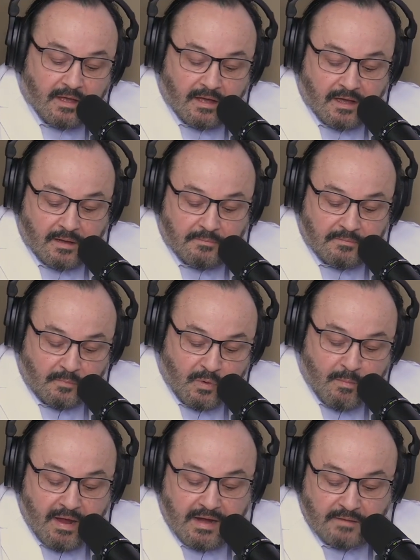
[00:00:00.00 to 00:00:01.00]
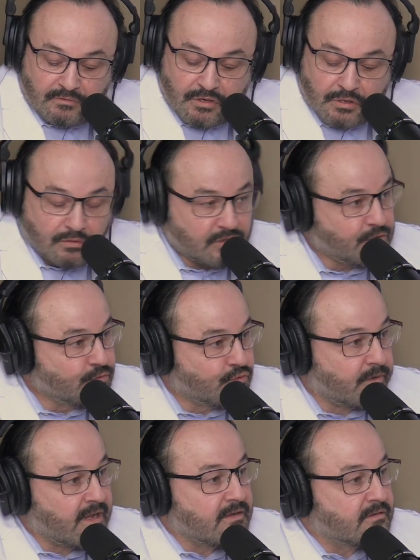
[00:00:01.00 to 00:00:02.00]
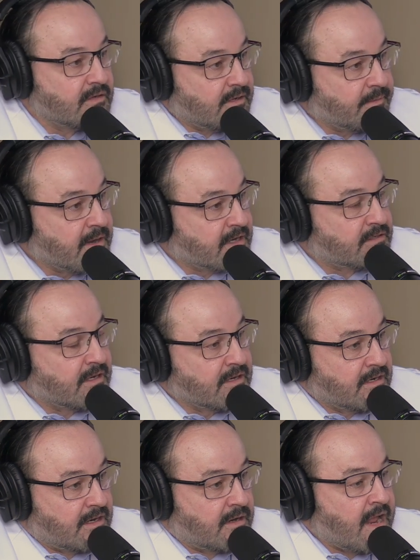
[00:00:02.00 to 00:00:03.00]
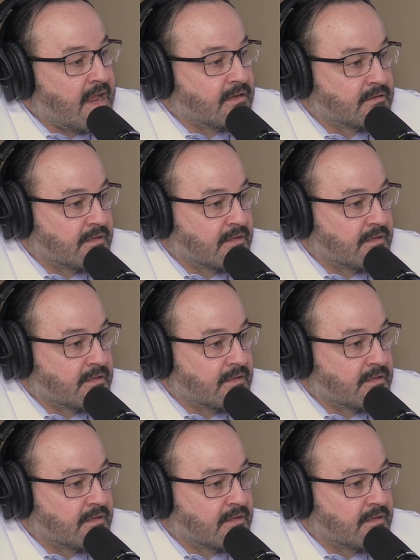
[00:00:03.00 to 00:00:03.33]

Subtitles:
We might have to use 2 drains in an extended case.